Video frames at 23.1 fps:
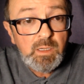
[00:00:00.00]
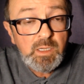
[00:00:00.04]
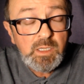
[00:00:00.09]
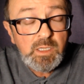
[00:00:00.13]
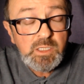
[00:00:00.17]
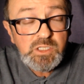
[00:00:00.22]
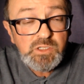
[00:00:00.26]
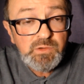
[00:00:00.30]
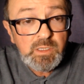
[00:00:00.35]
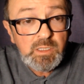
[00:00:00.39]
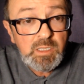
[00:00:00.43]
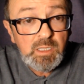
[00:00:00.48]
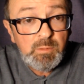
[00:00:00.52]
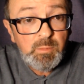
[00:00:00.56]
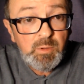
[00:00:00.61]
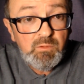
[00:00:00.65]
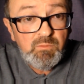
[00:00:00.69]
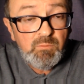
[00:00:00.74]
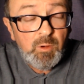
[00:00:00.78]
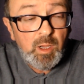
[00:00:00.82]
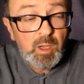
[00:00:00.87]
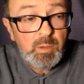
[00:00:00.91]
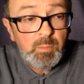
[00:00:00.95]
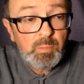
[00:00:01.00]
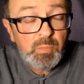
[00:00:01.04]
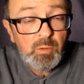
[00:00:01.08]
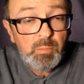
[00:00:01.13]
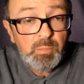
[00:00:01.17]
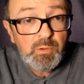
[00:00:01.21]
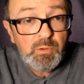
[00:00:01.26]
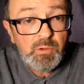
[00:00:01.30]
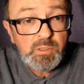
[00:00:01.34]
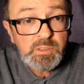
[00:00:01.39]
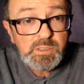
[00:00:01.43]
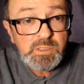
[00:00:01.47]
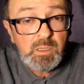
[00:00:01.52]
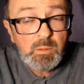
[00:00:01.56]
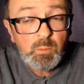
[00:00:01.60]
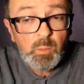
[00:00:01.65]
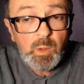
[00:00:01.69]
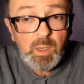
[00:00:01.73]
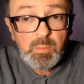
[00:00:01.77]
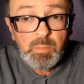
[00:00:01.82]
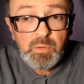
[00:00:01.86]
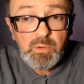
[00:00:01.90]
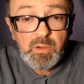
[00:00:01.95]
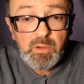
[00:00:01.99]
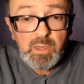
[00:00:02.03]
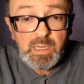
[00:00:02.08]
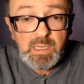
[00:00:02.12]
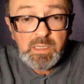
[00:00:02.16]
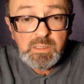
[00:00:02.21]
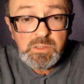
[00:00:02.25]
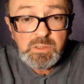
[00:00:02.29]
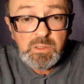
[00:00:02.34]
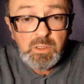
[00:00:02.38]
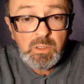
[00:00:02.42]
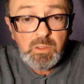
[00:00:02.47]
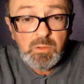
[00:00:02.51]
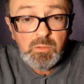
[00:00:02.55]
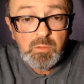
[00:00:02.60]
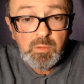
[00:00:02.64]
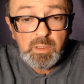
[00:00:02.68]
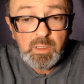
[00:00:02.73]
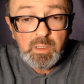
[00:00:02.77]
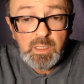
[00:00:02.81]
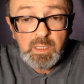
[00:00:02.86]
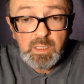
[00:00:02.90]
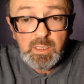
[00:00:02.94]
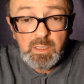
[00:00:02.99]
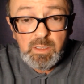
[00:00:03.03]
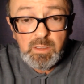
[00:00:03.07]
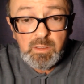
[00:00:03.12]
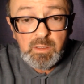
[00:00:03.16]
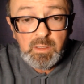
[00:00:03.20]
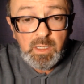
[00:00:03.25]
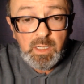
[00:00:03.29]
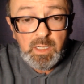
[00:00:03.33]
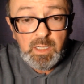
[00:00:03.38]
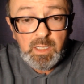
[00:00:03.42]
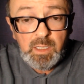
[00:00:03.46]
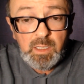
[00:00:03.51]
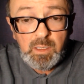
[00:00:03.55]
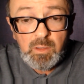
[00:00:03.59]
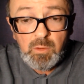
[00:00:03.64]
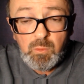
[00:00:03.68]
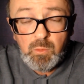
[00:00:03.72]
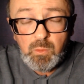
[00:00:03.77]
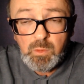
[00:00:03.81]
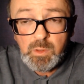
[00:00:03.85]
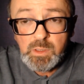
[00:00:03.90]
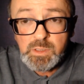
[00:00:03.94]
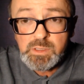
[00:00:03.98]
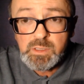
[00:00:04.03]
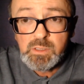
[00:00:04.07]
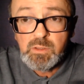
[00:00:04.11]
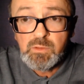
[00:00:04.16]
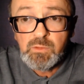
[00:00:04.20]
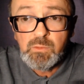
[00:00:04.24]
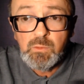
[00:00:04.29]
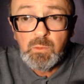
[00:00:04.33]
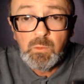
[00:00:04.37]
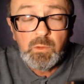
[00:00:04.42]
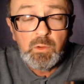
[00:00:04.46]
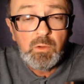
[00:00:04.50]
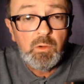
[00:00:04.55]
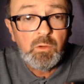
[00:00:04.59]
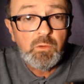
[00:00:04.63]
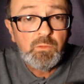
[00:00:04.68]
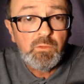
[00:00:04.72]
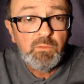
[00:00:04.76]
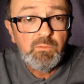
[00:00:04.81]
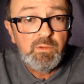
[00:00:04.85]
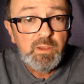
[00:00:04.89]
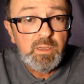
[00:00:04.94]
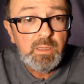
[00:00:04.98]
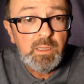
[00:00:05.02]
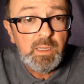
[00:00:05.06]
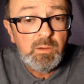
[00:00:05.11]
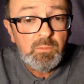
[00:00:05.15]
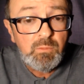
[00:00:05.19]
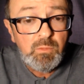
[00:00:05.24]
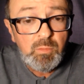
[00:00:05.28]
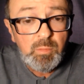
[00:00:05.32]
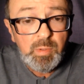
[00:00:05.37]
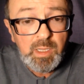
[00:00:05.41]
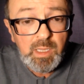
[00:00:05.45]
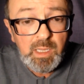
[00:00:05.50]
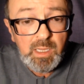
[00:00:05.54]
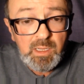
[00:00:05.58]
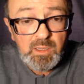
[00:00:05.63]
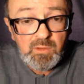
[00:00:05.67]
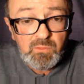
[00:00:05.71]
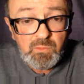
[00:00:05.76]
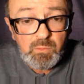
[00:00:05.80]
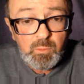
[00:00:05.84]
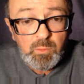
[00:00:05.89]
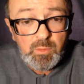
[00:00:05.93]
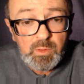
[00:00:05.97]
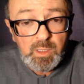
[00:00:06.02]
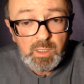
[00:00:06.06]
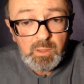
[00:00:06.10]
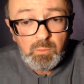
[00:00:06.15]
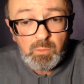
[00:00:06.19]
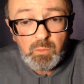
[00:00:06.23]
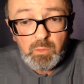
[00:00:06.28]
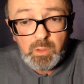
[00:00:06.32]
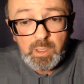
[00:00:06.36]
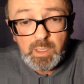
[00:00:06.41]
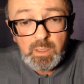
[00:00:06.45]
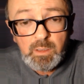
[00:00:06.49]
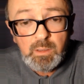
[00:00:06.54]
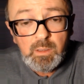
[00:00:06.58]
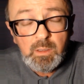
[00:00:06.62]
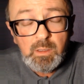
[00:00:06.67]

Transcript: Strict limit of 1 per person and 1 per household, and any orders that are thought to contravene that will be cancelled without warning.